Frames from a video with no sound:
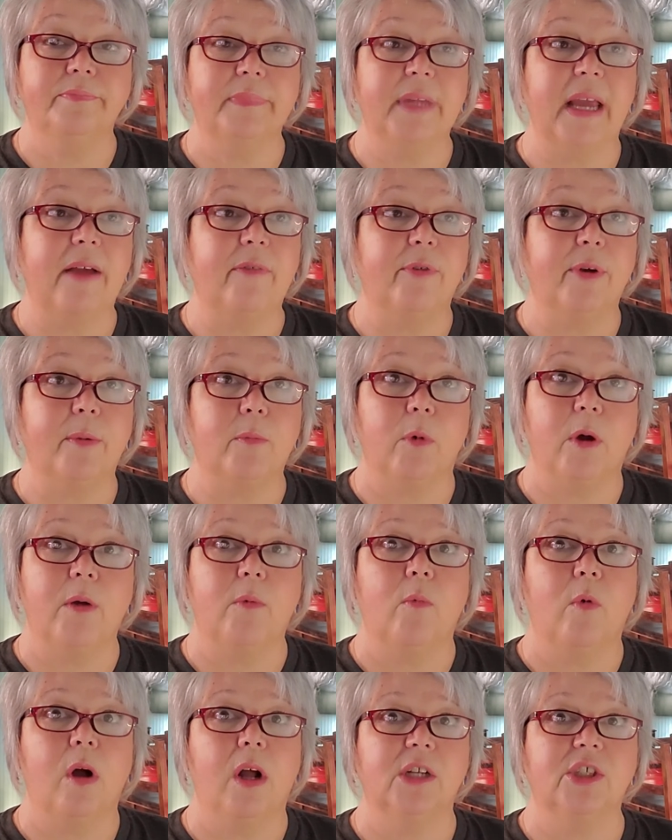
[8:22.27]

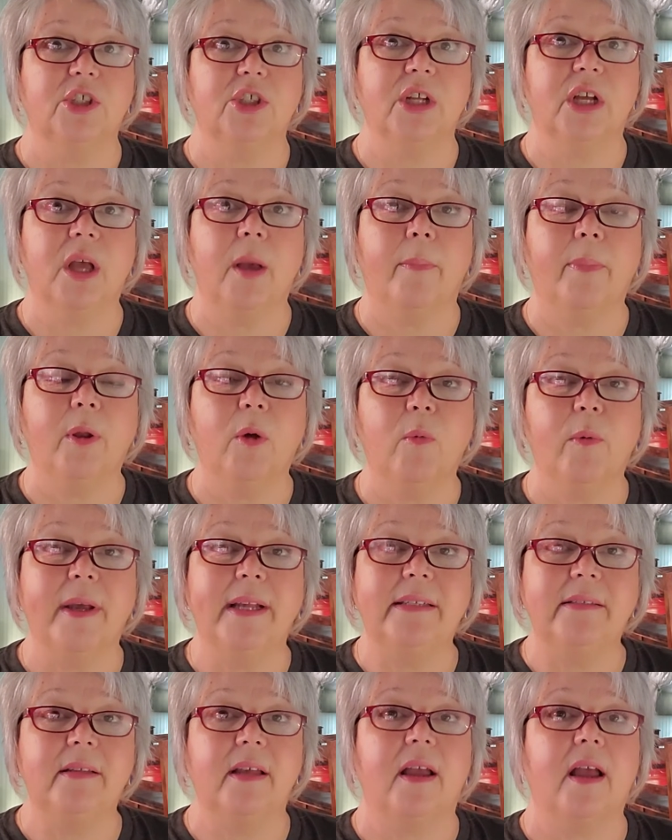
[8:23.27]
everyone watched a couple of
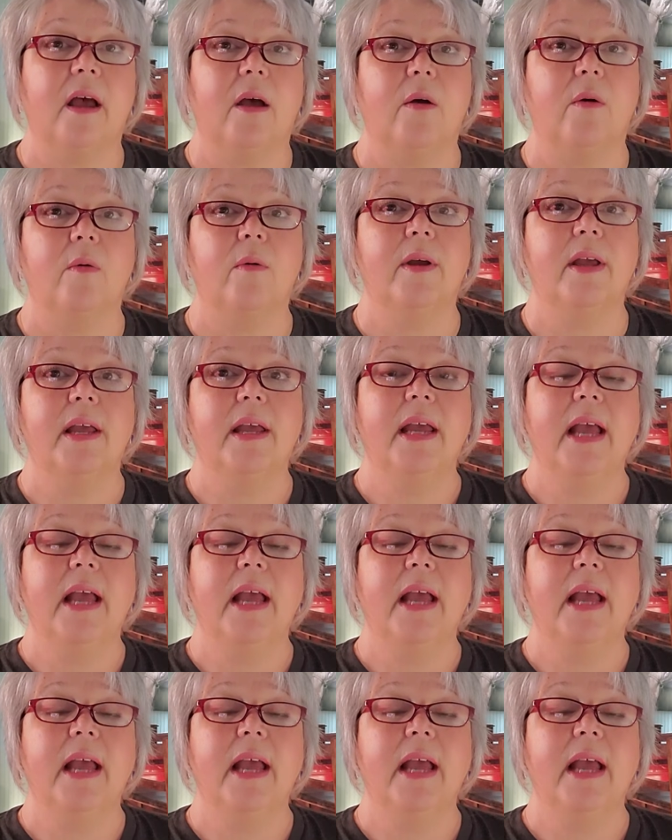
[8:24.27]
weeks ago